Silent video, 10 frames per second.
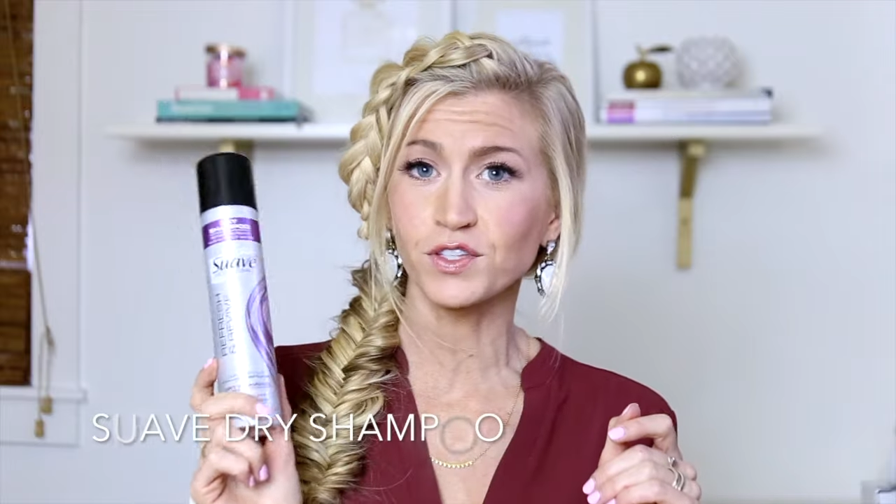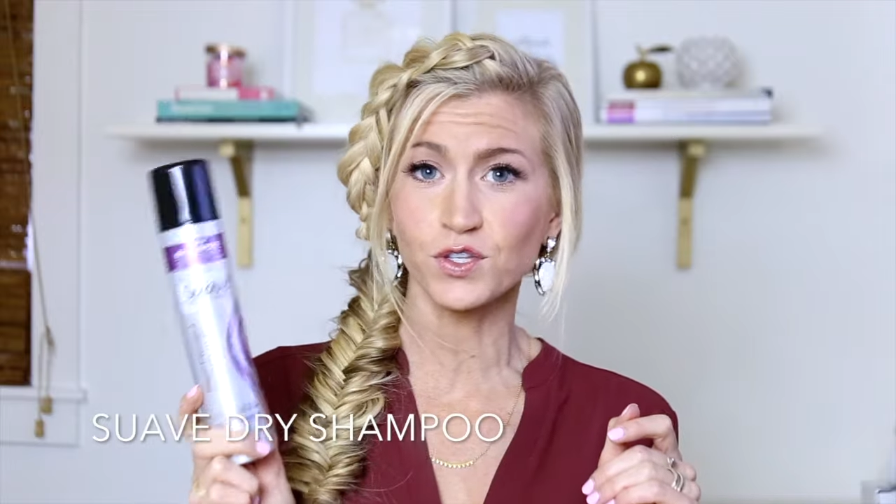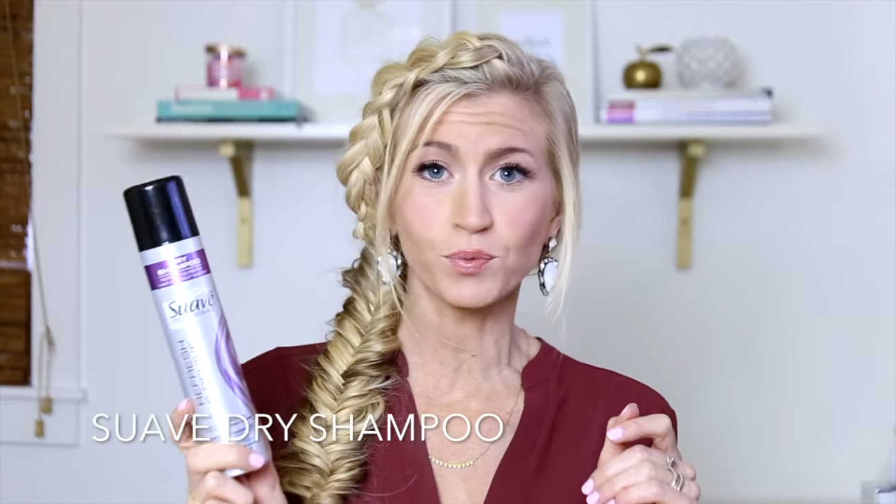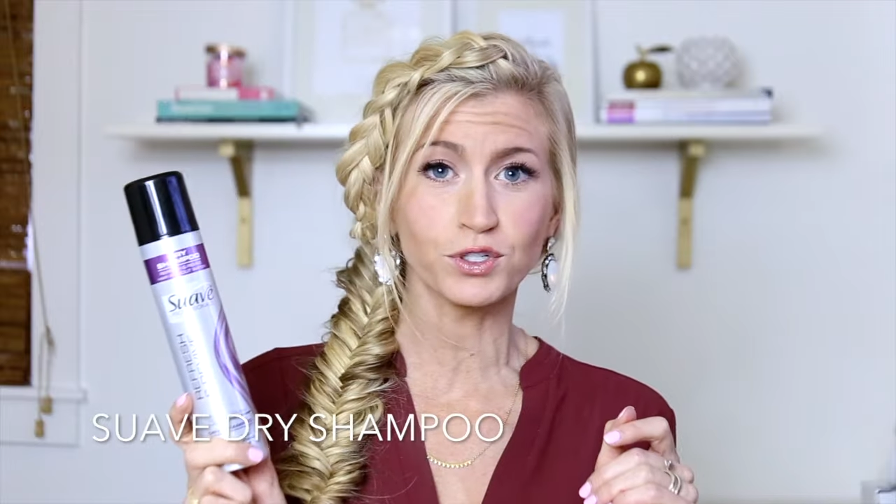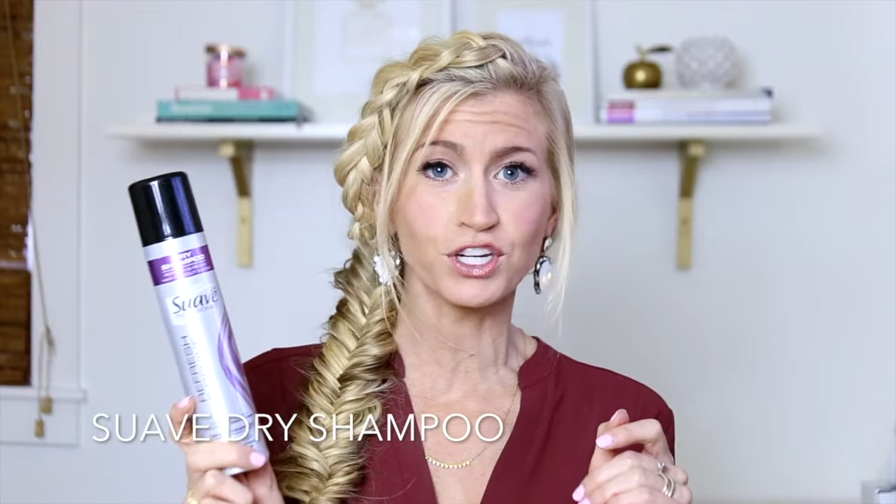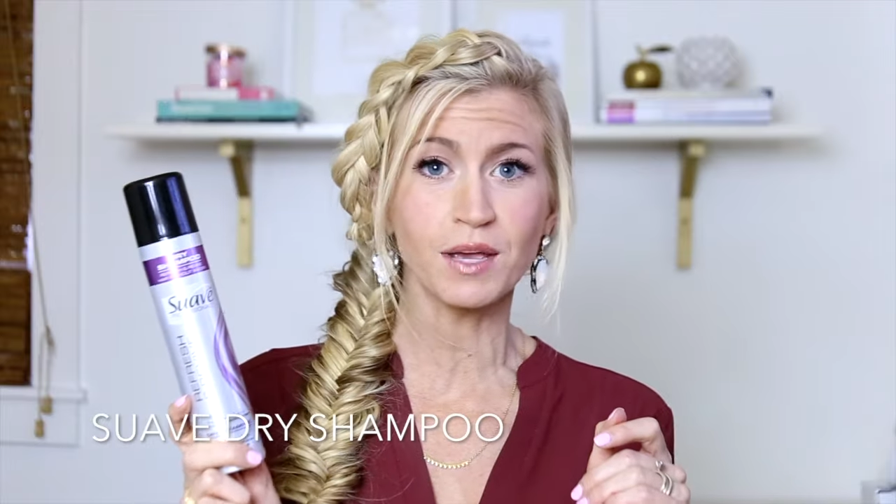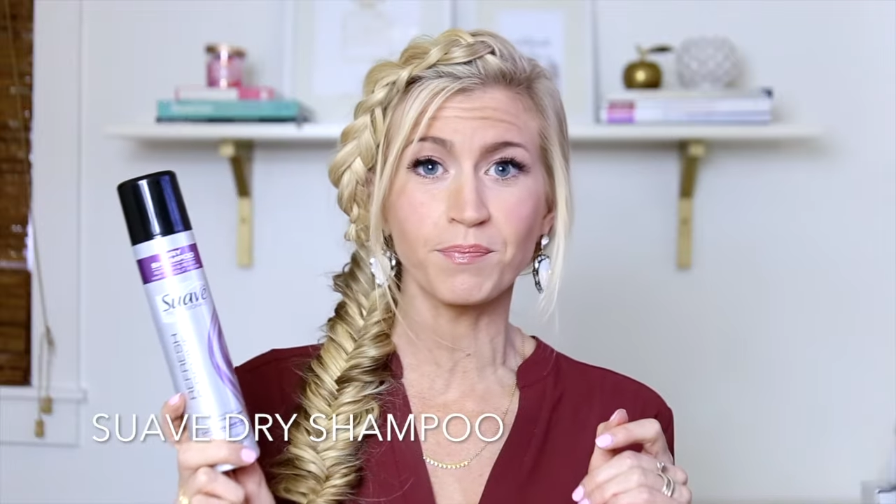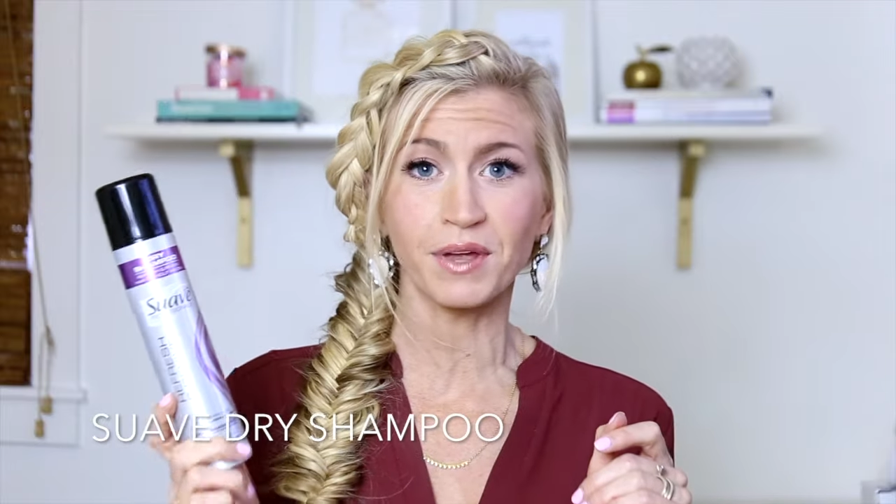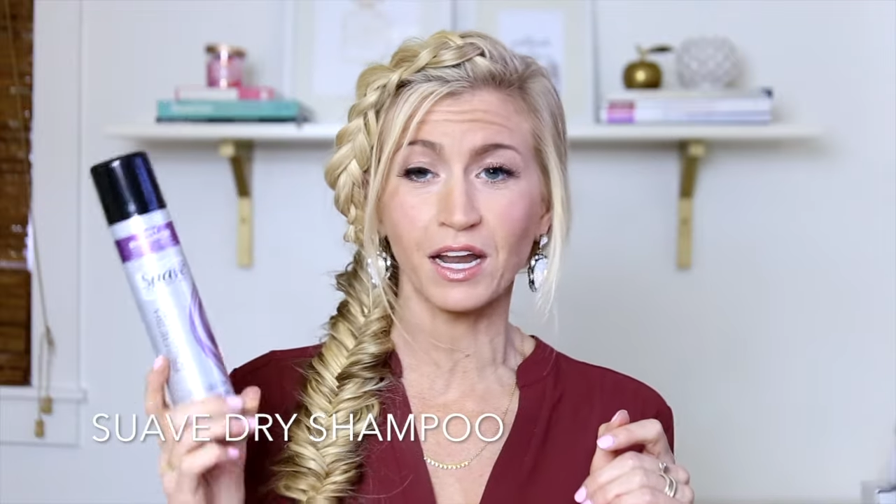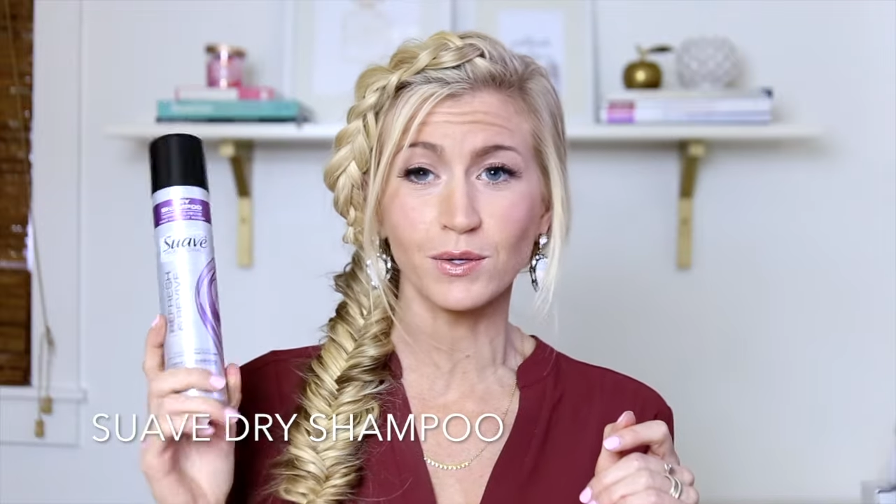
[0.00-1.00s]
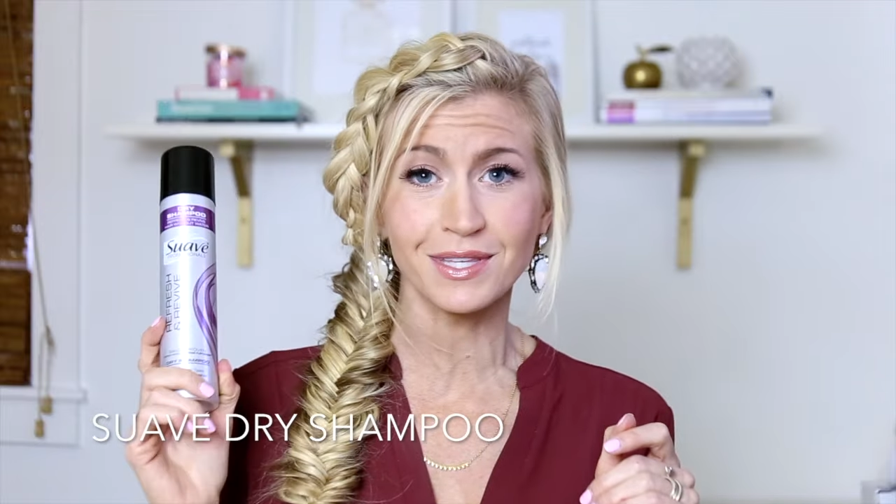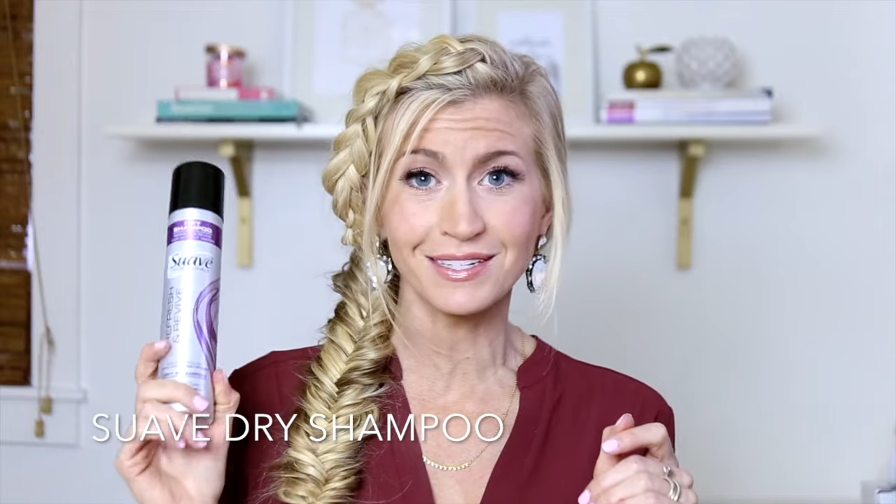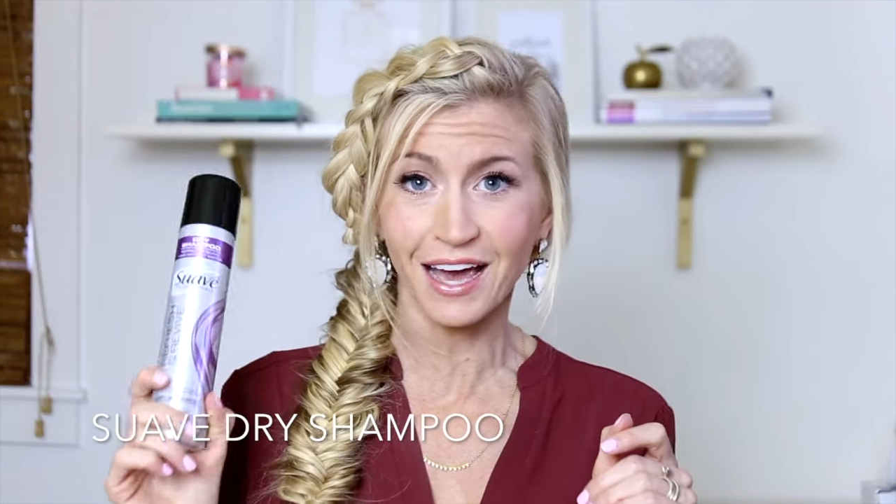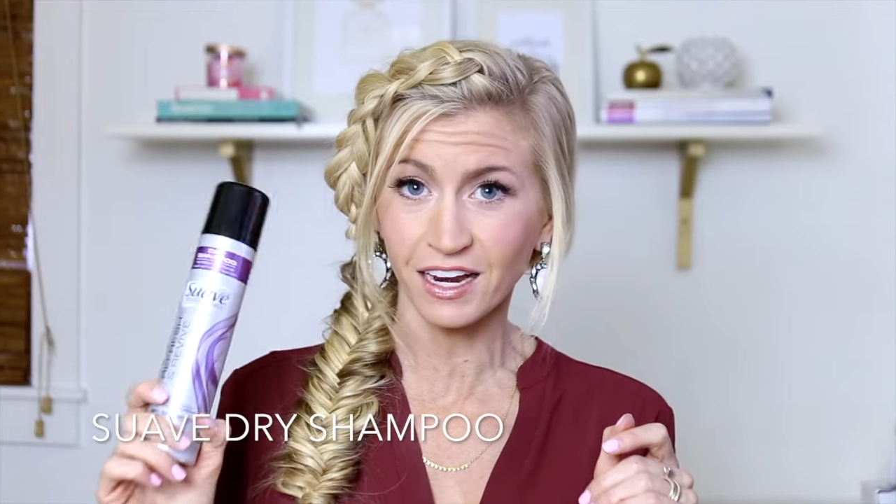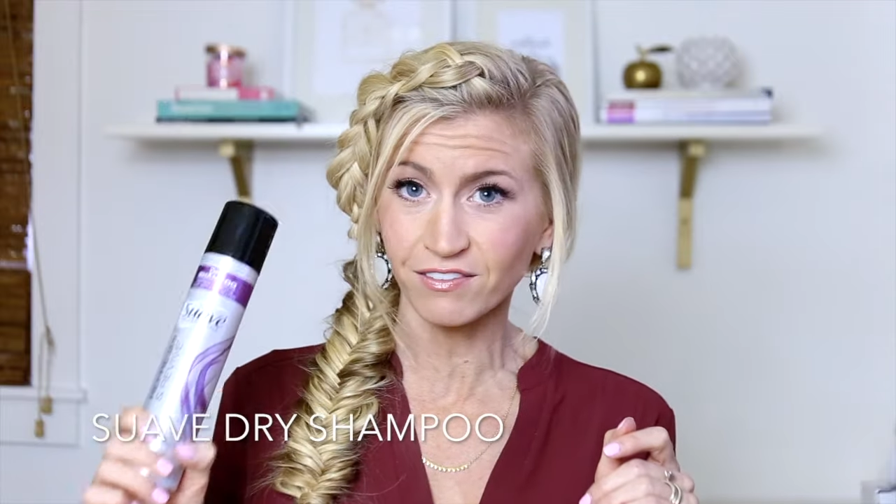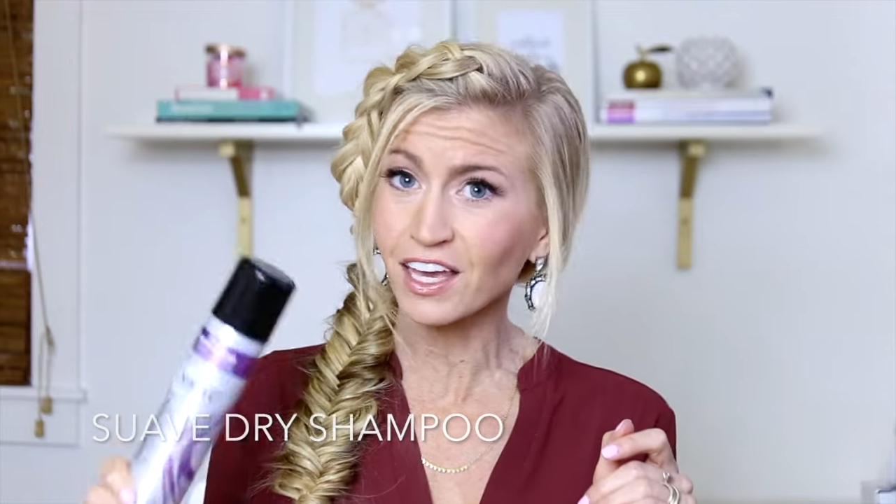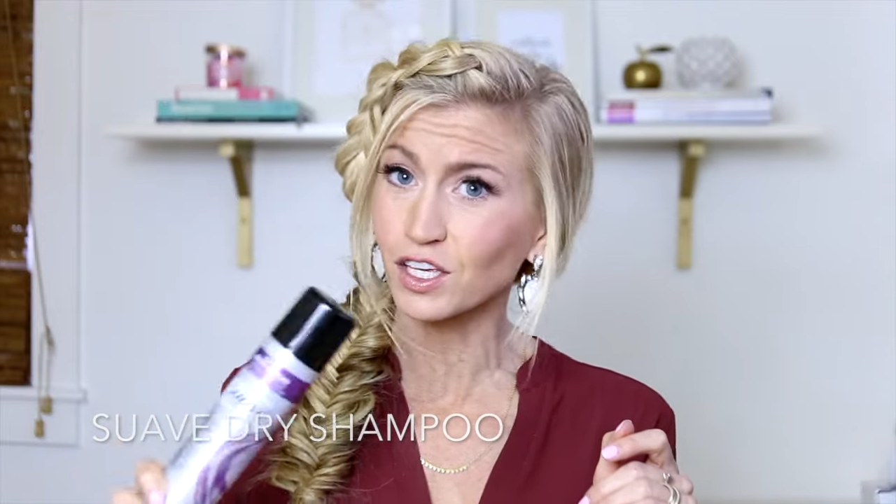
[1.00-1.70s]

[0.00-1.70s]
super cheap, but I use a ton of it.